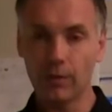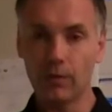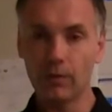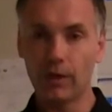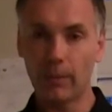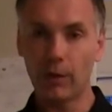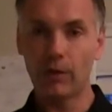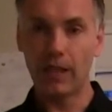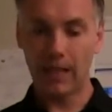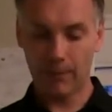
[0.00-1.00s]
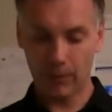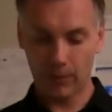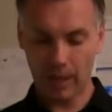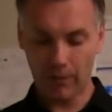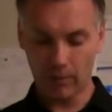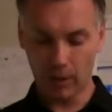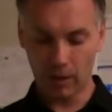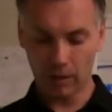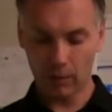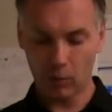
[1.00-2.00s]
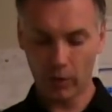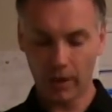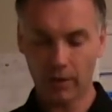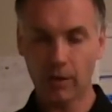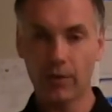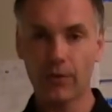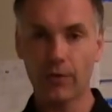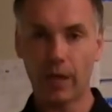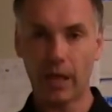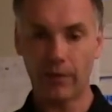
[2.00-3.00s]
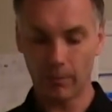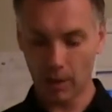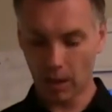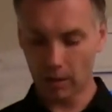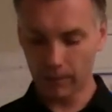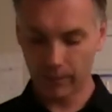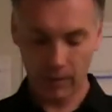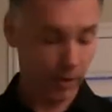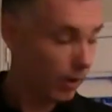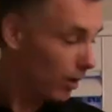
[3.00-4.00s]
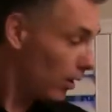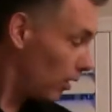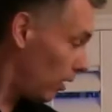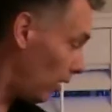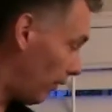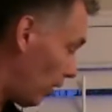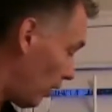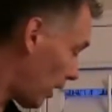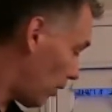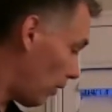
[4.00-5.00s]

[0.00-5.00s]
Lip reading: new WDM driver model, Windows driver model. If you look at